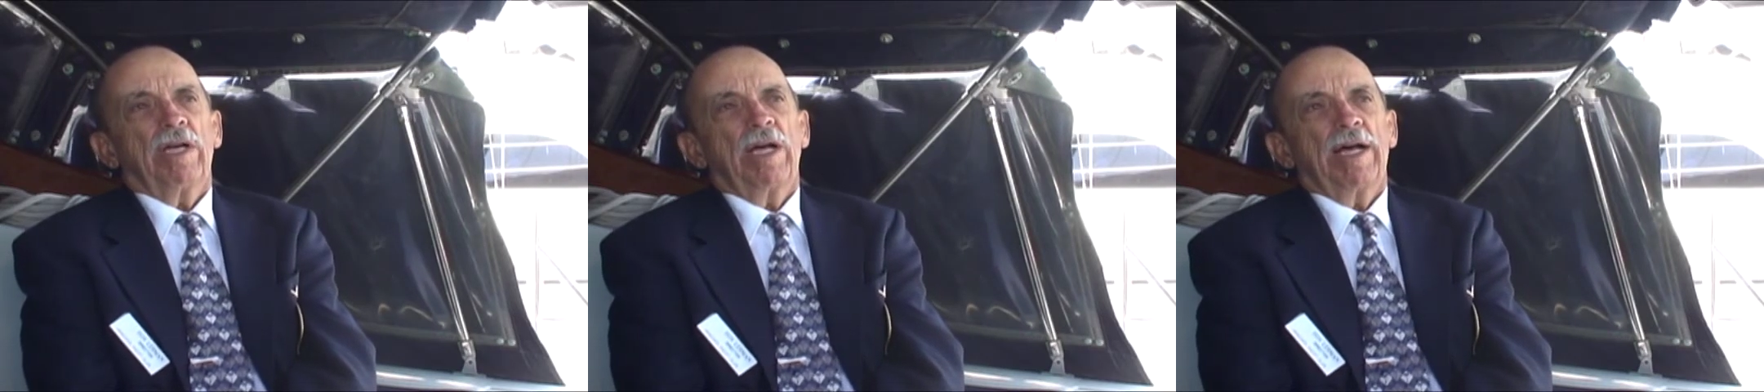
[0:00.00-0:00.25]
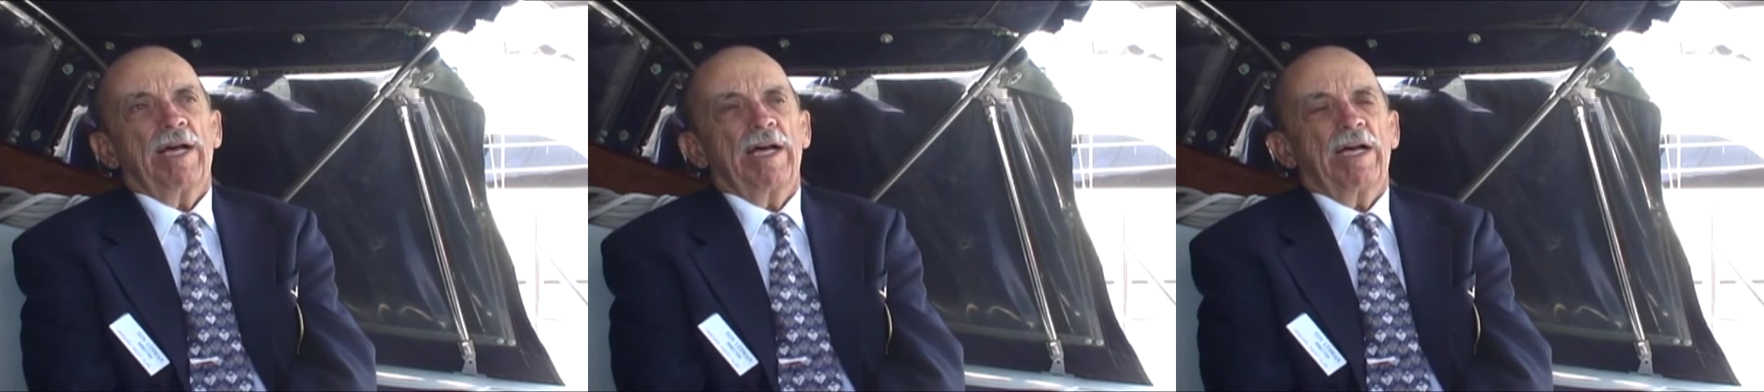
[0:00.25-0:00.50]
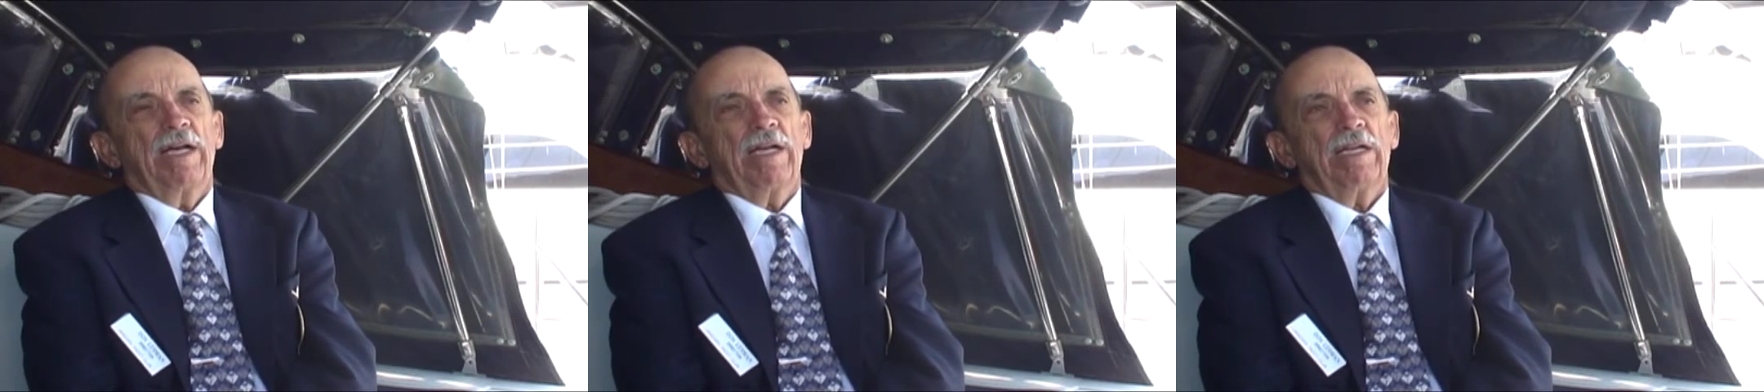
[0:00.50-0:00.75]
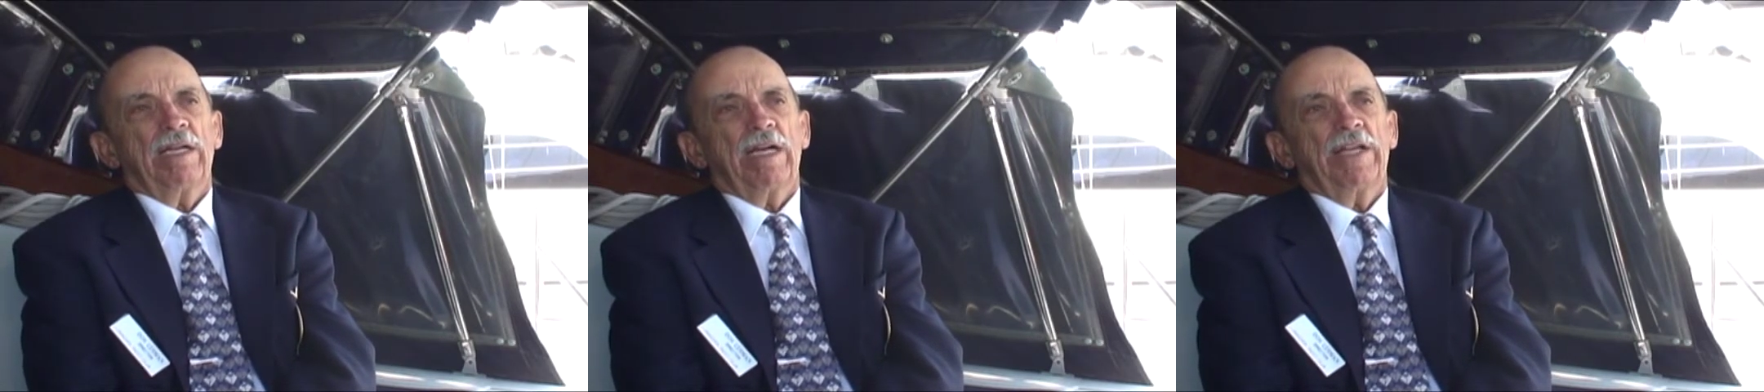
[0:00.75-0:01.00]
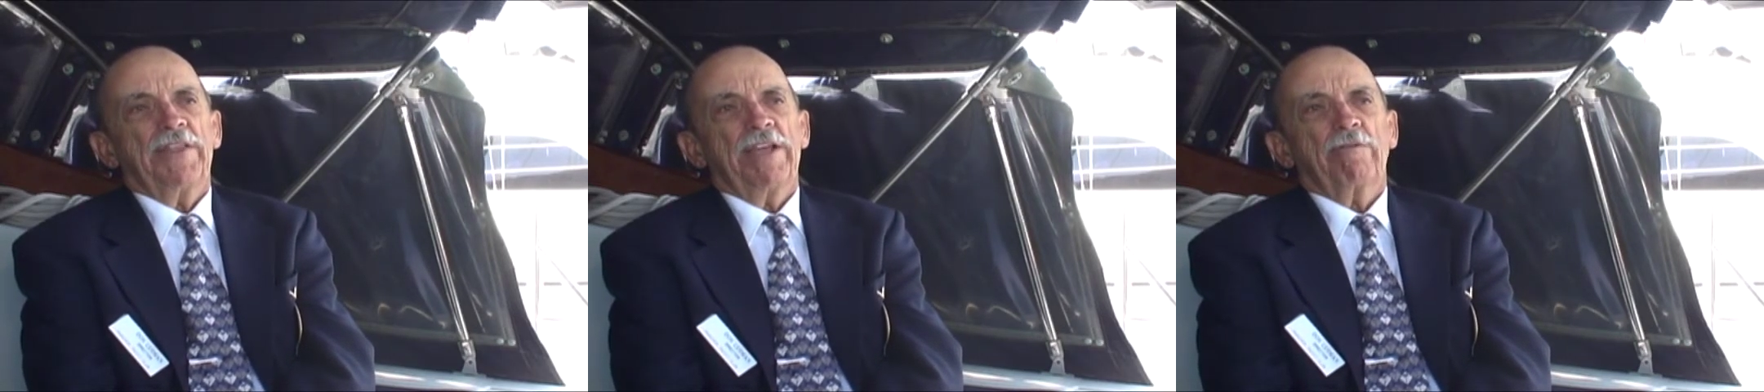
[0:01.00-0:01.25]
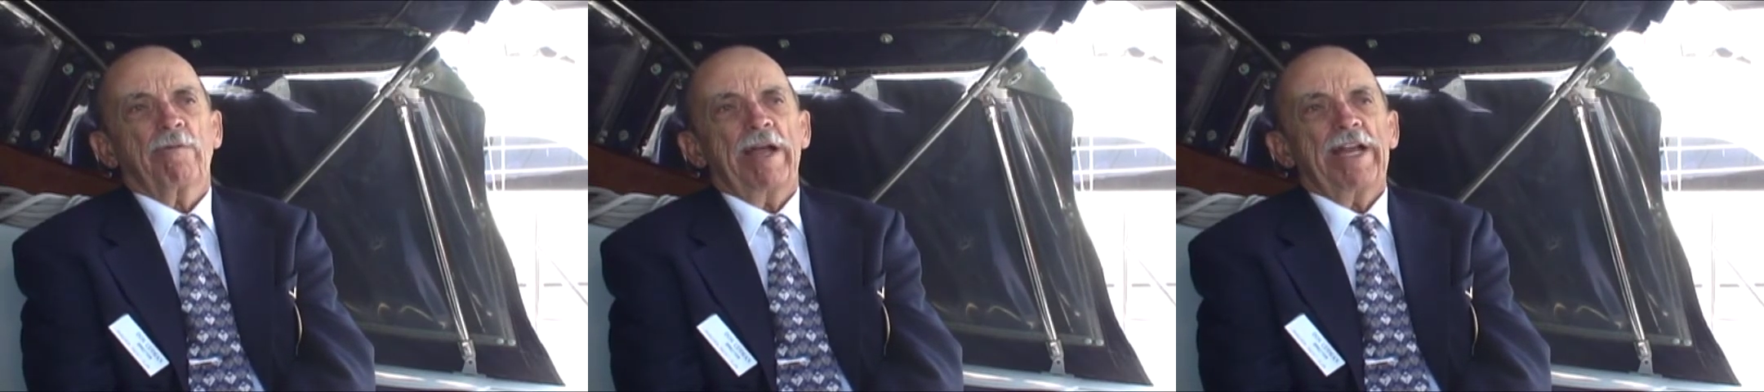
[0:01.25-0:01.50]
I
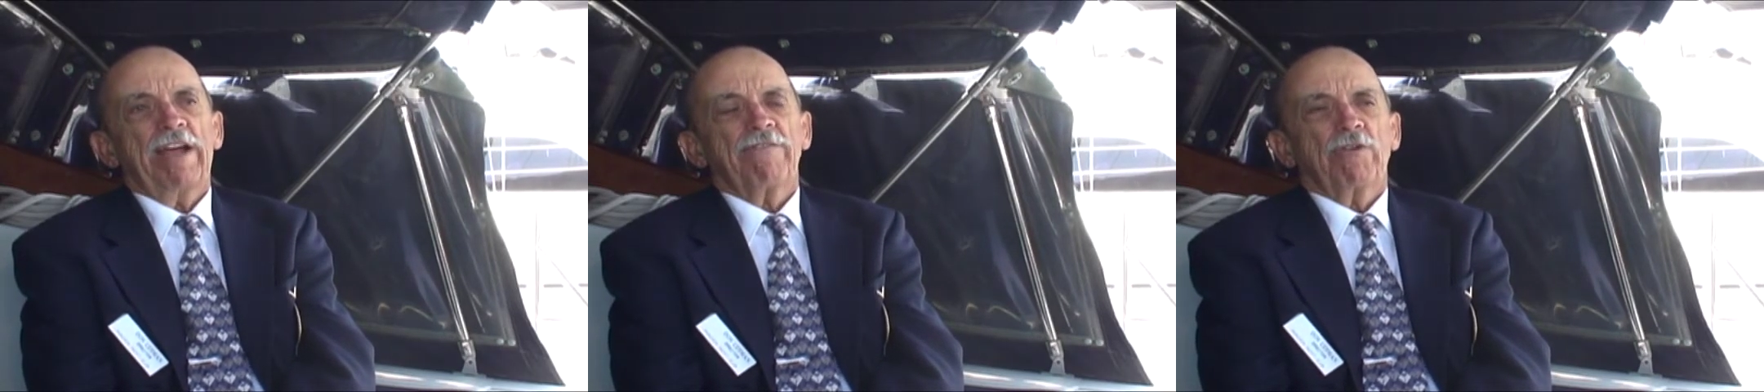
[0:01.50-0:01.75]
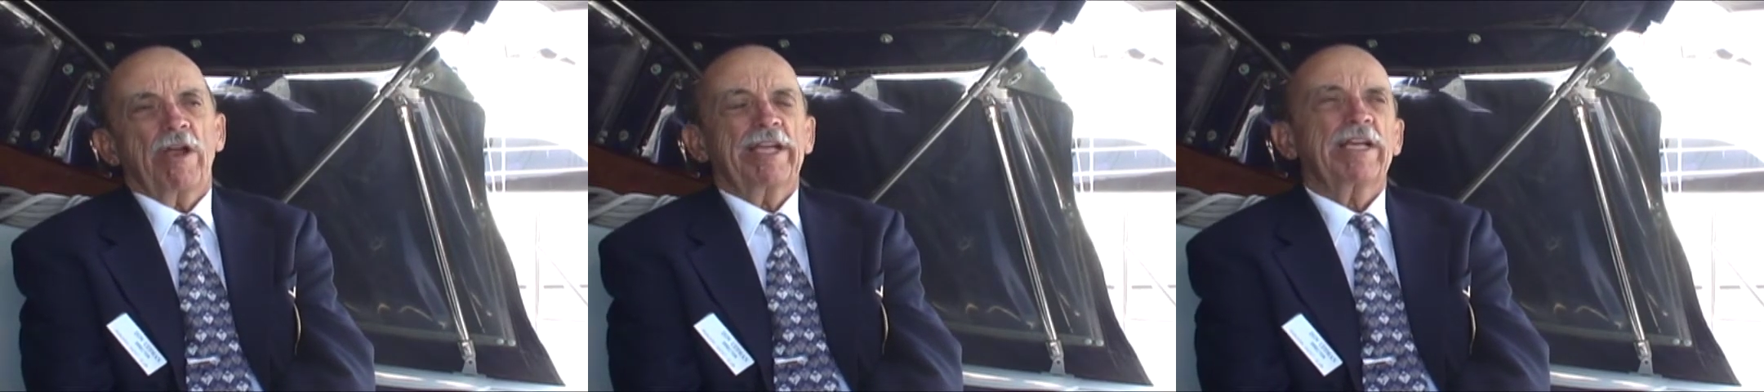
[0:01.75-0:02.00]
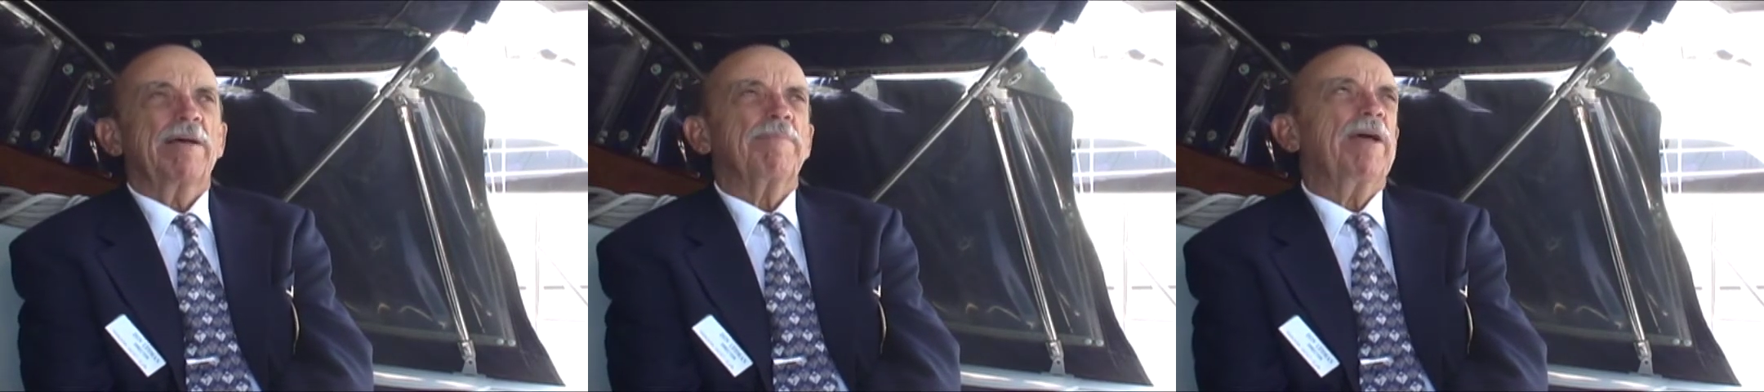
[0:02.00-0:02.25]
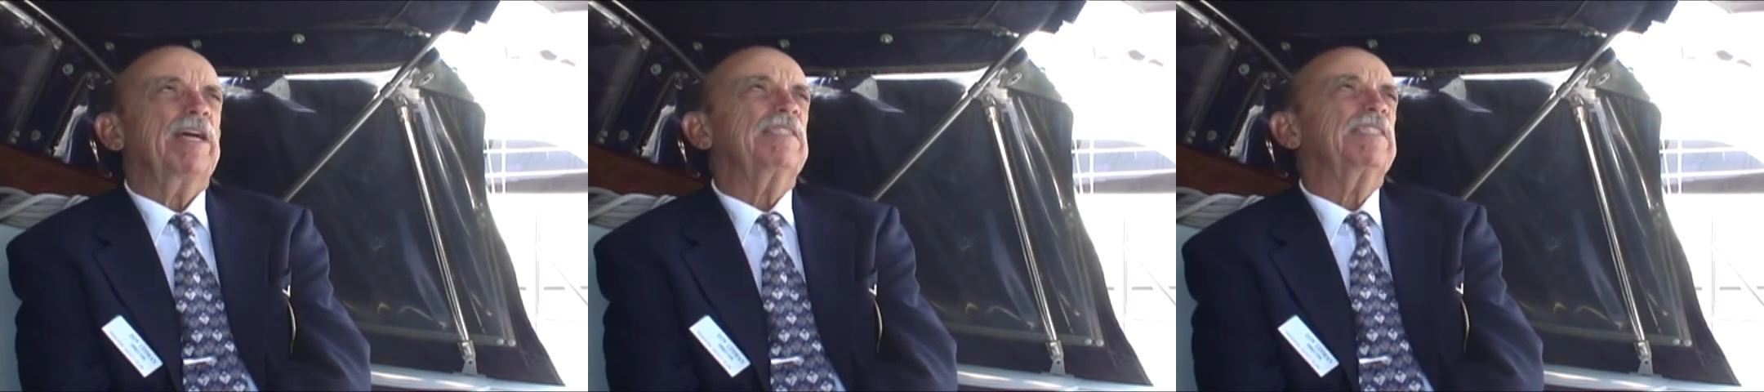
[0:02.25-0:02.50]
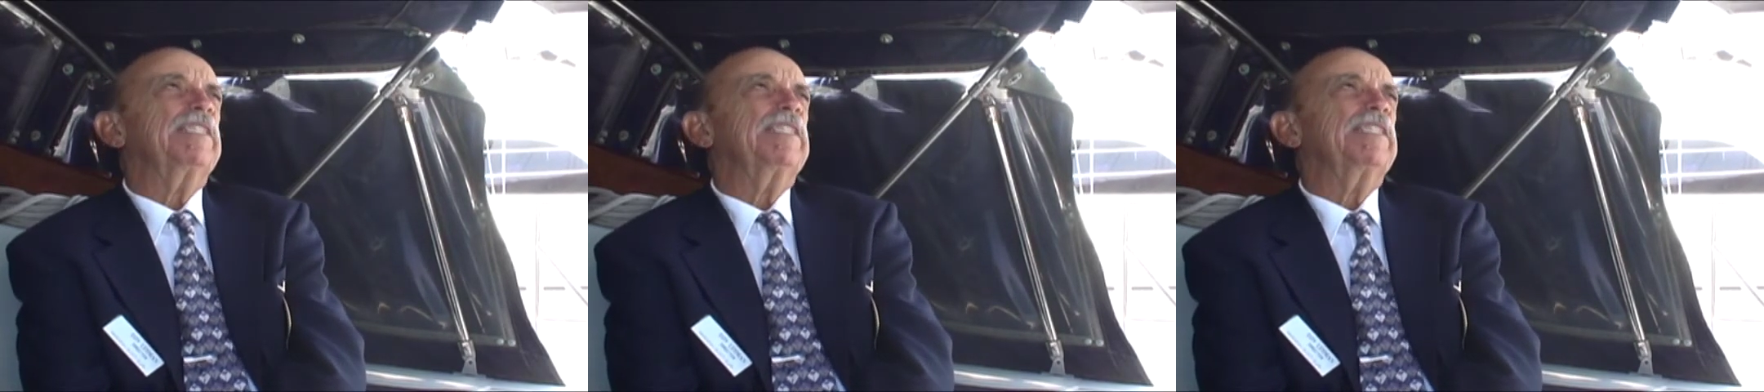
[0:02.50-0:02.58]
think right after I got back,